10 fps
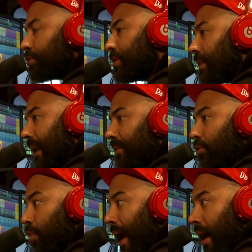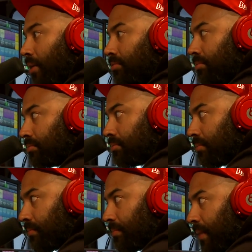select the round
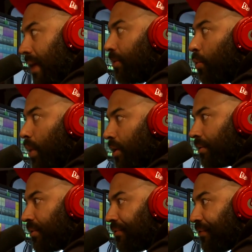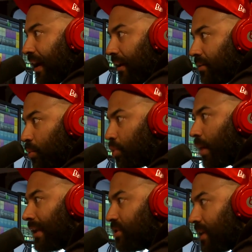and the winner of the fight. We'll
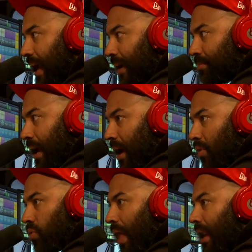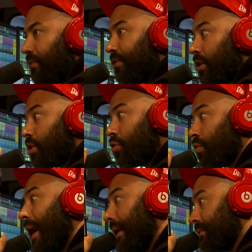write your name down, and if you're
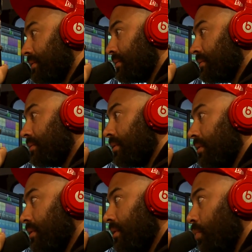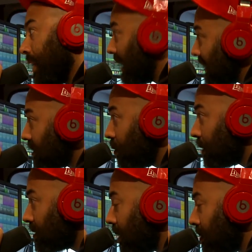correct, we lace you
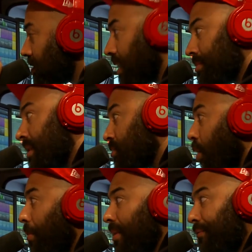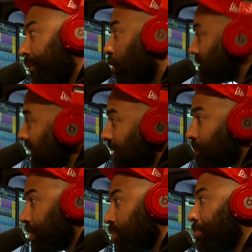with summer jams. These won't be floor
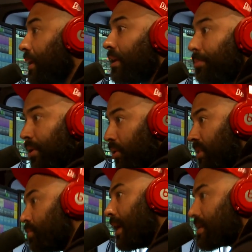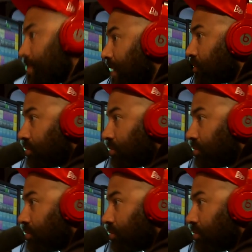tickets, but you'll be in the building because so, we got some. Magic. So